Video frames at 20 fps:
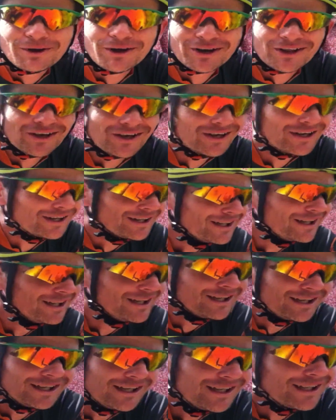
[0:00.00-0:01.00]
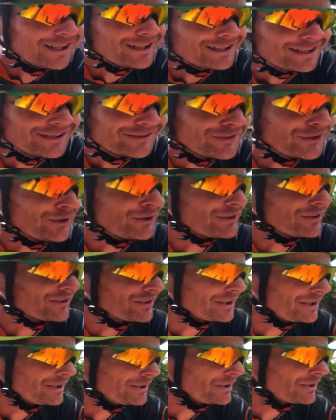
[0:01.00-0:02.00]
But
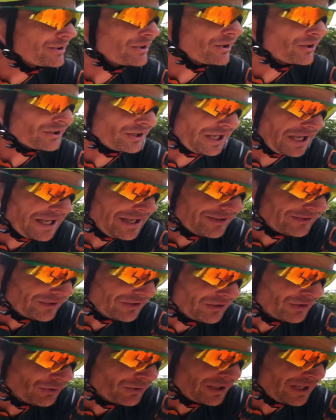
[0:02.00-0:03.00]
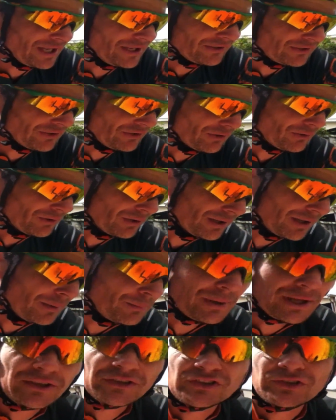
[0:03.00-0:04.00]
seriously, you gotta ease into it,
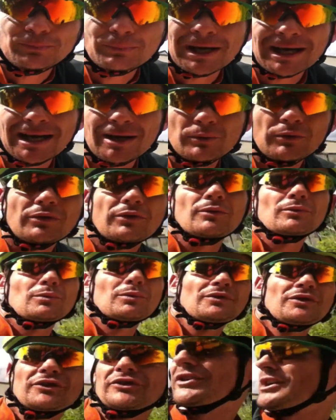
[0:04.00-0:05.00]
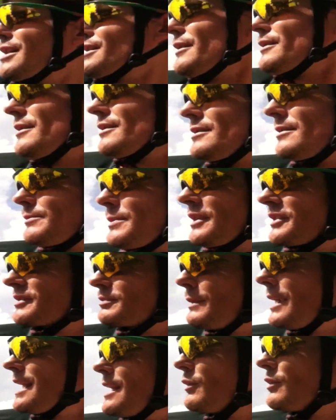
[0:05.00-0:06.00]
and be smart with the sun. Be
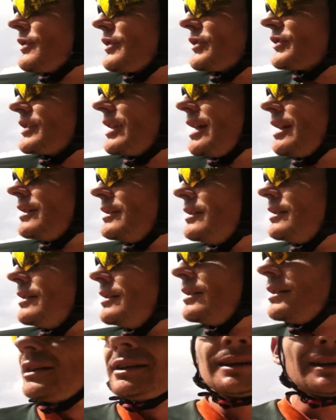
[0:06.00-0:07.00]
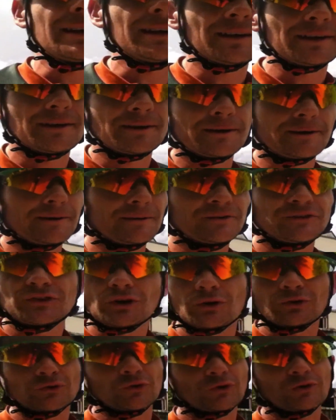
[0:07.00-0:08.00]
smart with the sun. And his
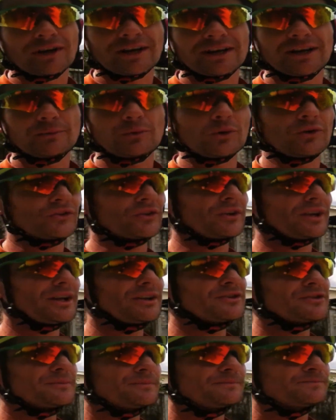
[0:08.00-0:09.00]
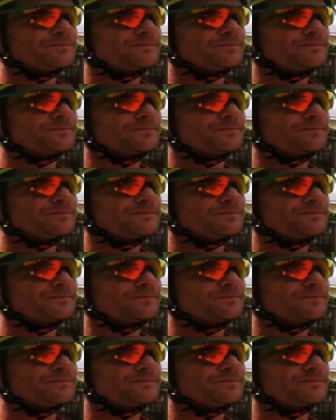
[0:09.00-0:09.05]
dog boy around here, always on edge.